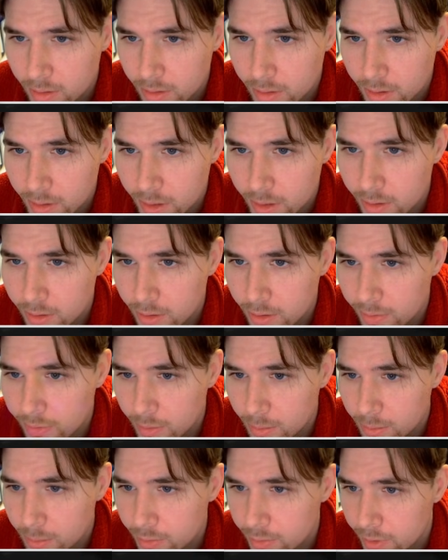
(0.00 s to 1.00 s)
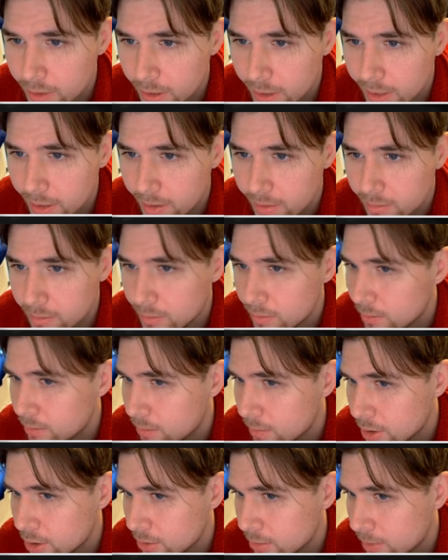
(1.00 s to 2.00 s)
Here, if you move the knight,
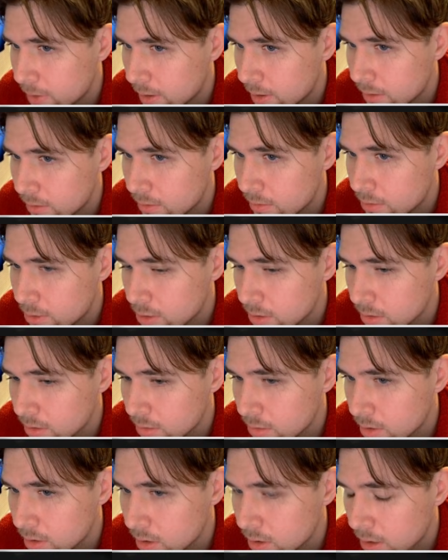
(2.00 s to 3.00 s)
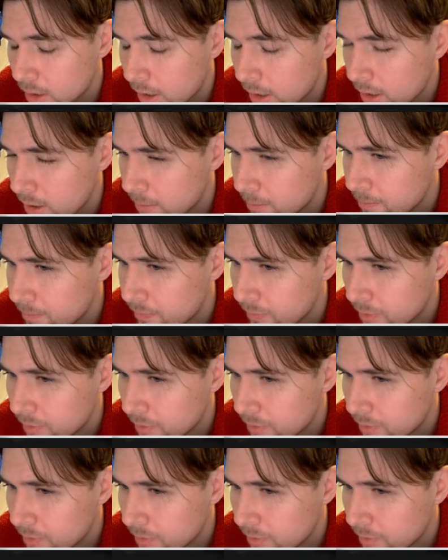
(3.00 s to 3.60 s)
bishop in, just loses the game.